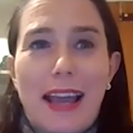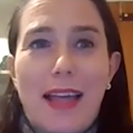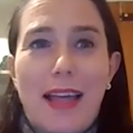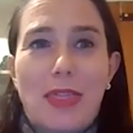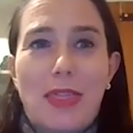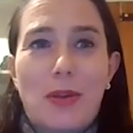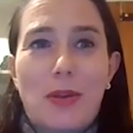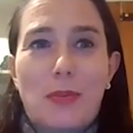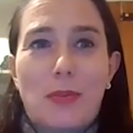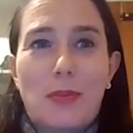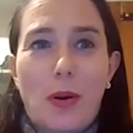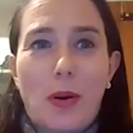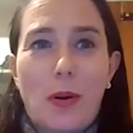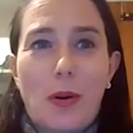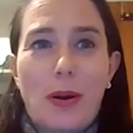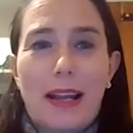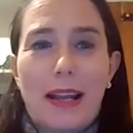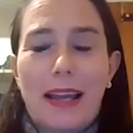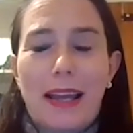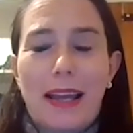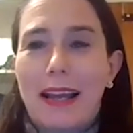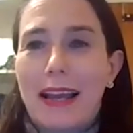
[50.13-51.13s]
at the
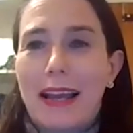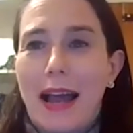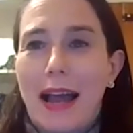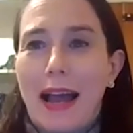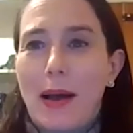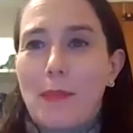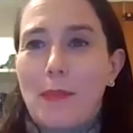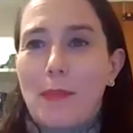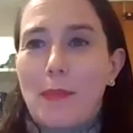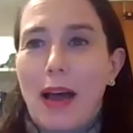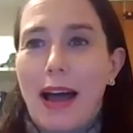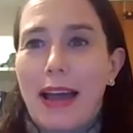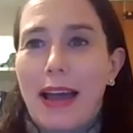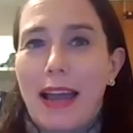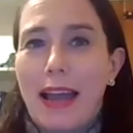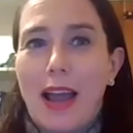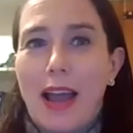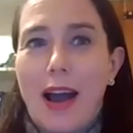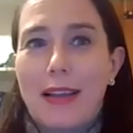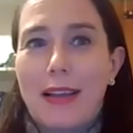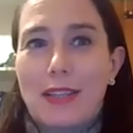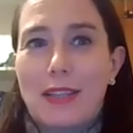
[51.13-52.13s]
recording.
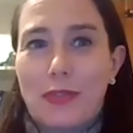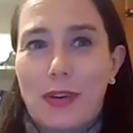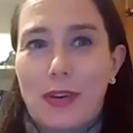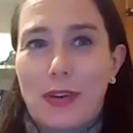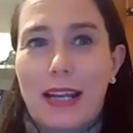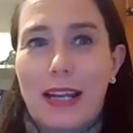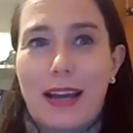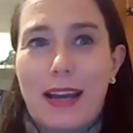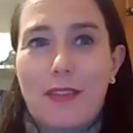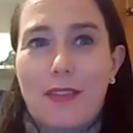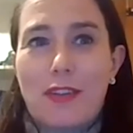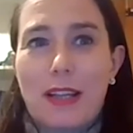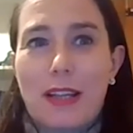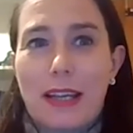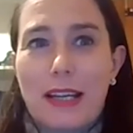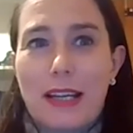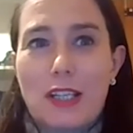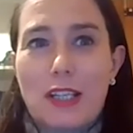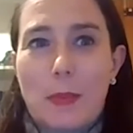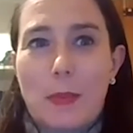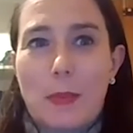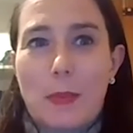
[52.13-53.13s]
It's funny, I feel like
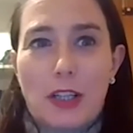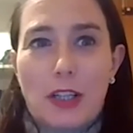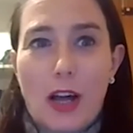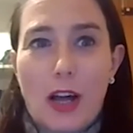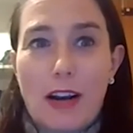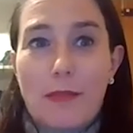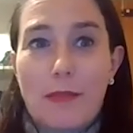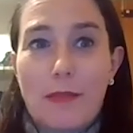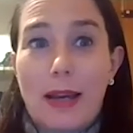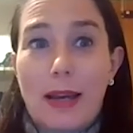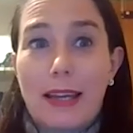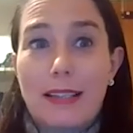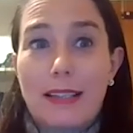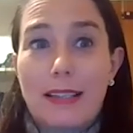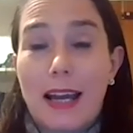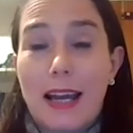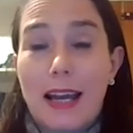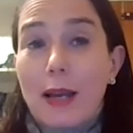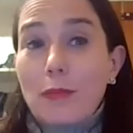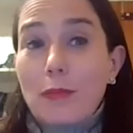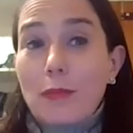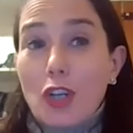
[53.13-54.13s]
I spend a lot of my
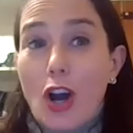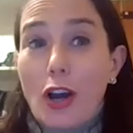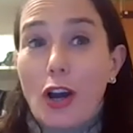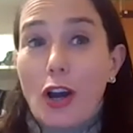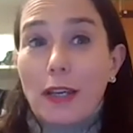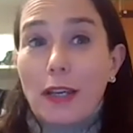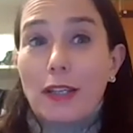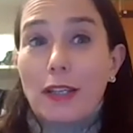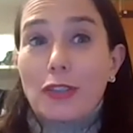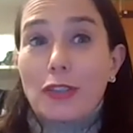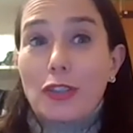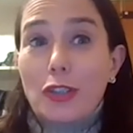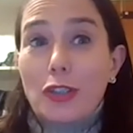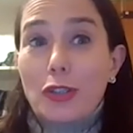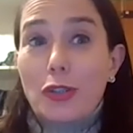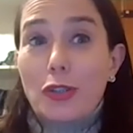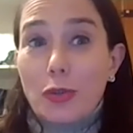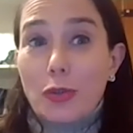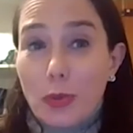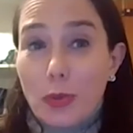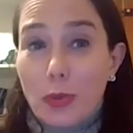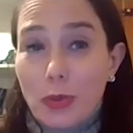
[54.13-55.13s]
time talking to
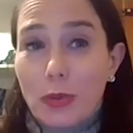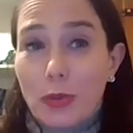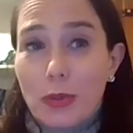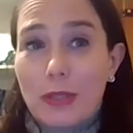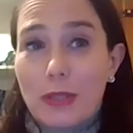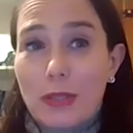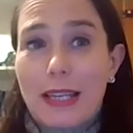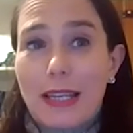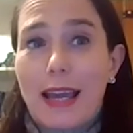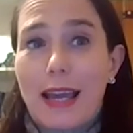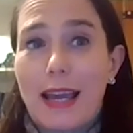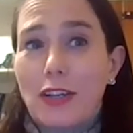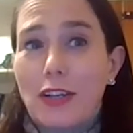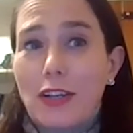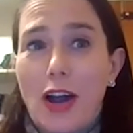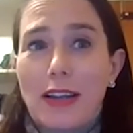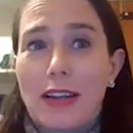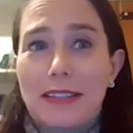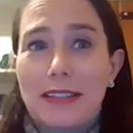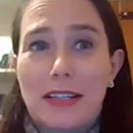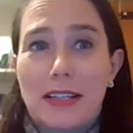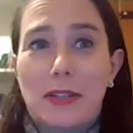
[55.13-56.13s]
schools and
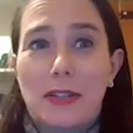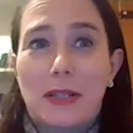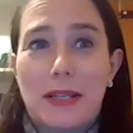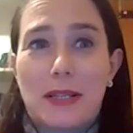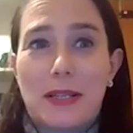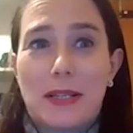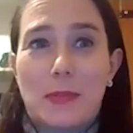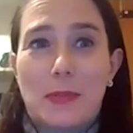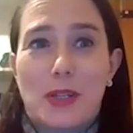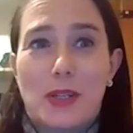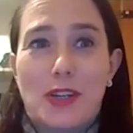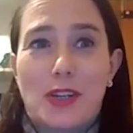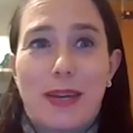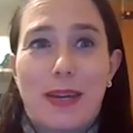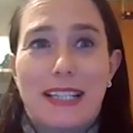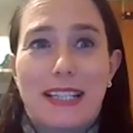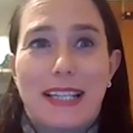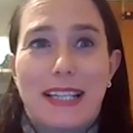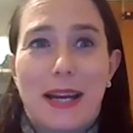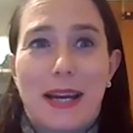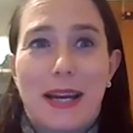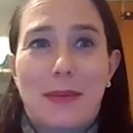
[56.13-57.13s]
not nearly as much of my
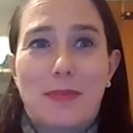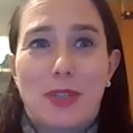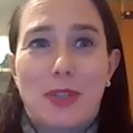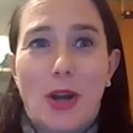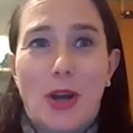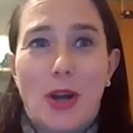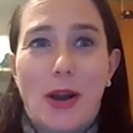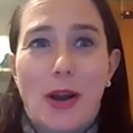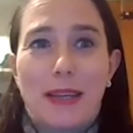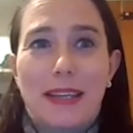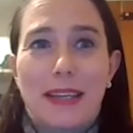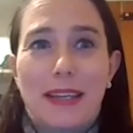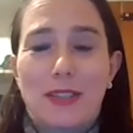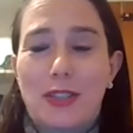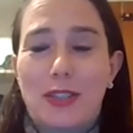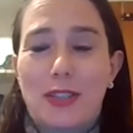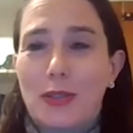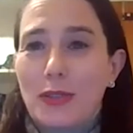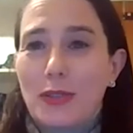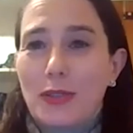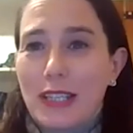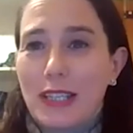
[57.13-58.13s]
time talking
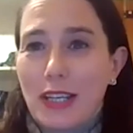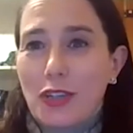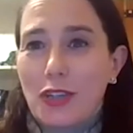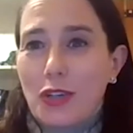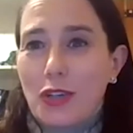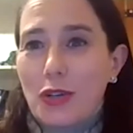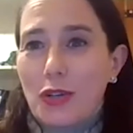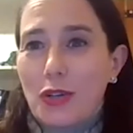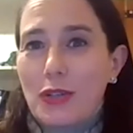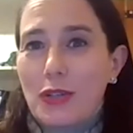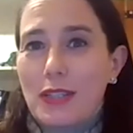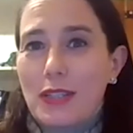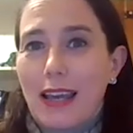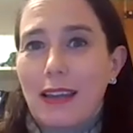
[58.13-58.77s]
to teachers.